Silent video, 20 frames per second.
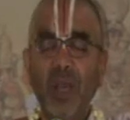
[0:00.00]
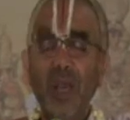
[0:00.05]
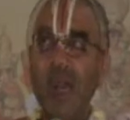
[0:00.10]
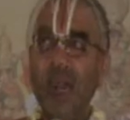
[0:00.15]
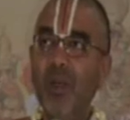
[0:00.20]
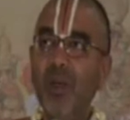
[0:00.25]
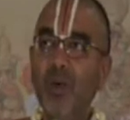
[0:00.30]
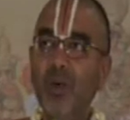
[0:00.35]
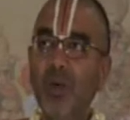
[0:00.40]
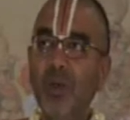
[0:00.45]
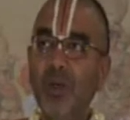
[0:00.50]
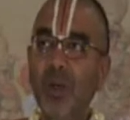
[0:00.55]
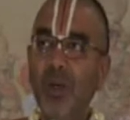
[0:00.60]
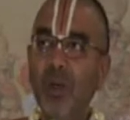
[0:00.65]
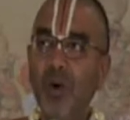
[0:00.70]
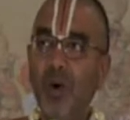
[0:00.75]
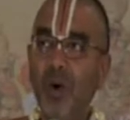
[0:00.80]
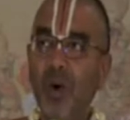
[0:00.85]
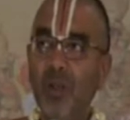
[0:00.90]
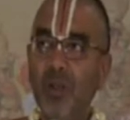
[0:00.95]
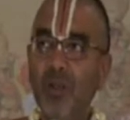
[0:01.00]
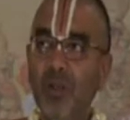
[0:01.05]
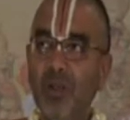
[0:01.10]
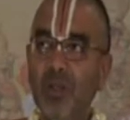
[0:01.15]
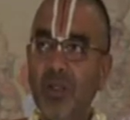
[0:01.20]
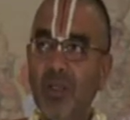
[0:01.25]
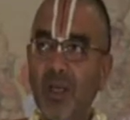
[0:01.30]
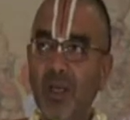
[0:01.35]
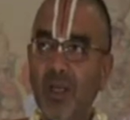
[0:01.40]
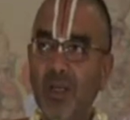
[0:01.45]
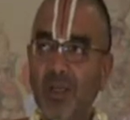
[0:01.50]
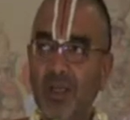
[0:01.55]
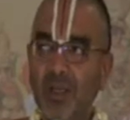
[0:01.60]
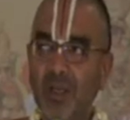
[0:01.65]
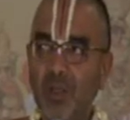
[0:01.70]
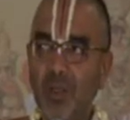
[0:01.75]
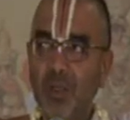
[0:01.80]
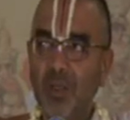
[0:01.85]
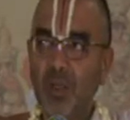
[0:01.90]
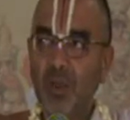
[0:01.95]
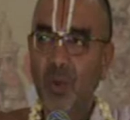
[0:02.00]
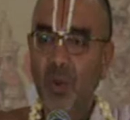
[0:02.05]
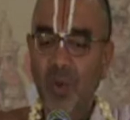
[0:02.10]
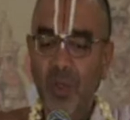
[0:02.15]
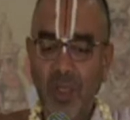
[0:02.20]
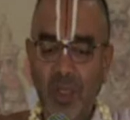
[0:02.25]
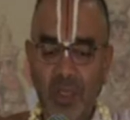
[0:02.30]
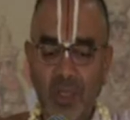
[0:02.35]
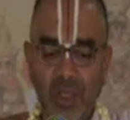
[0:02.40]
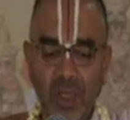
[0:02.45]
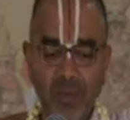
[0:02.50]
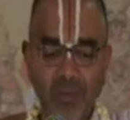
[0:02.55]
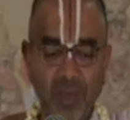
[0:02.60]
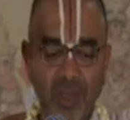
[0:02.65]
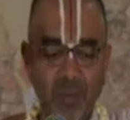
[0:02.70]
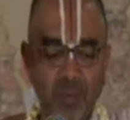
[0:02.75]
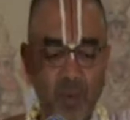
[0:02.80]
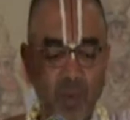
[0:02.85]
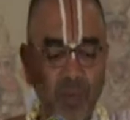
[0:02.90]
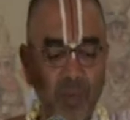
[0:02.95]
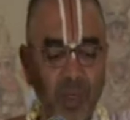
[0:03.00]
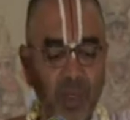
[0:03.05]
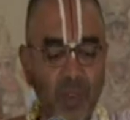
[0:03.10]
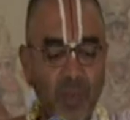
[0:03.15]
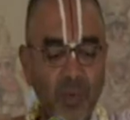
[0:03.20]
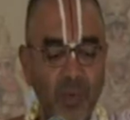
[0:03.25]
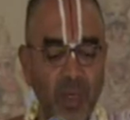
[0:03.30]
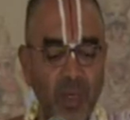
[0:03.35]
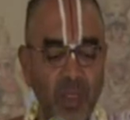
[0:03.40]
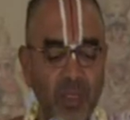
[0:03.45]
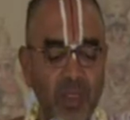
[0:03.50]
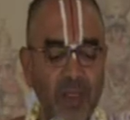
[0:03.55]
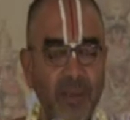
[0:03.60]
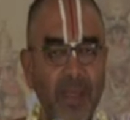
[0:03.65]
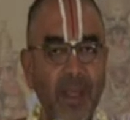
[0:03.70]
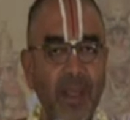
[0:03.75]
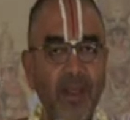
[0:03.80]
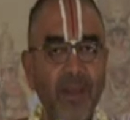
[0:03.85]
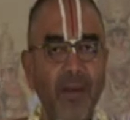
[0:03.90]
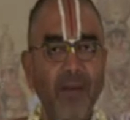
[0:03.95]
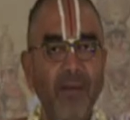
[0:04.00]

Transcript: He looked at all those girls. Slowly they were moving towards him.